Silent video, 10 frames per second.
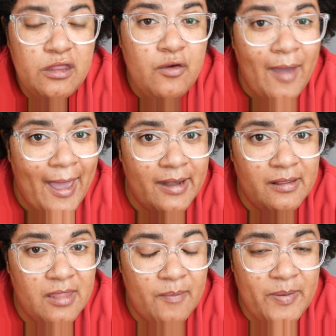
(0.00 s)
you had
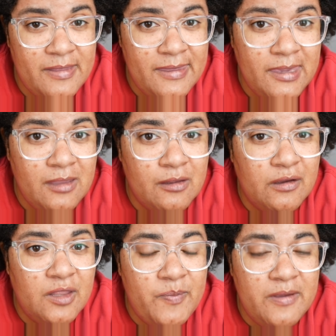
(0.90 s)
a particular
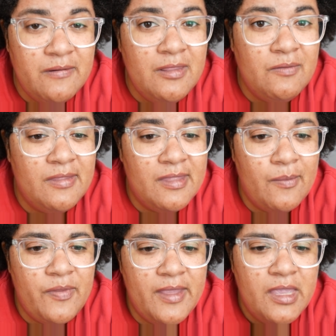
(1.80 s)
experience with
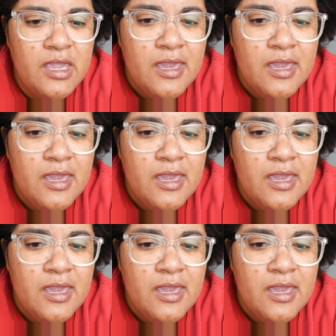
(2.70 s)
something,